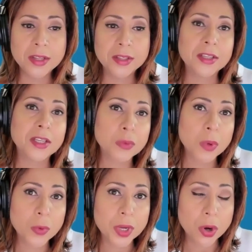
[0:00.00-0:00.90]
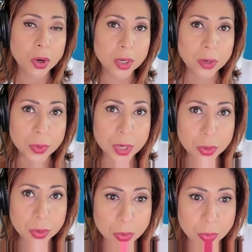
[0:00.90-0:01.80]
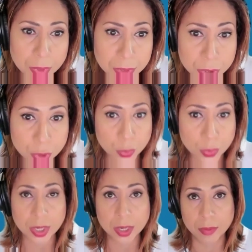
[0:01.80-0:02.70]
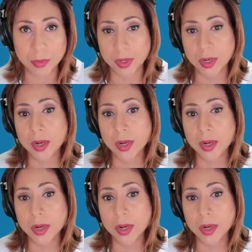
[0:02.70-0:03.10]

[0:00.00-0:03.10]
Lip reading: This is what we call a reoccurring dream.